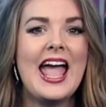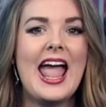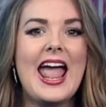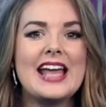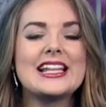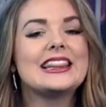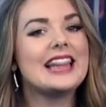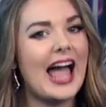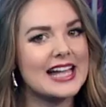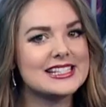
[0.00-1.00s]
And
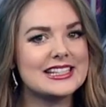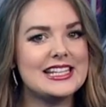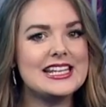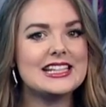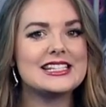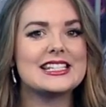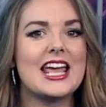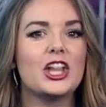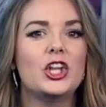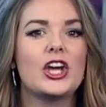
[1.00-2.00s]
lastly, let's
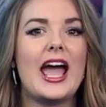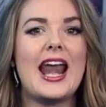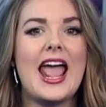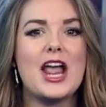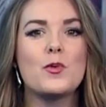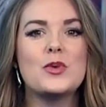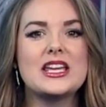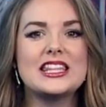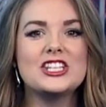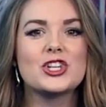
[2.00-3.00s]
take a look at a
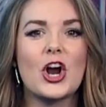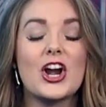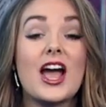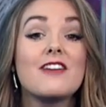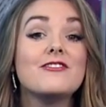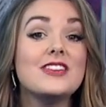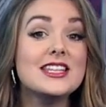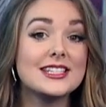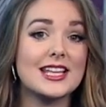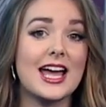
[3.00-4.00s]
weekly chart of
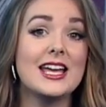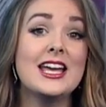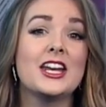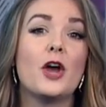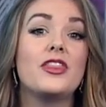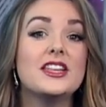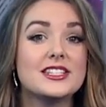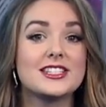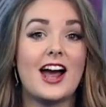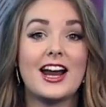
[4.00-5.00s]
Visa. Now, this
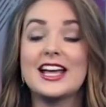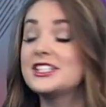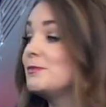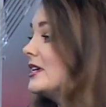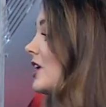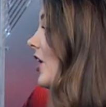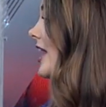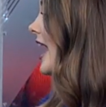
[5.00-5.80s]
stock has been on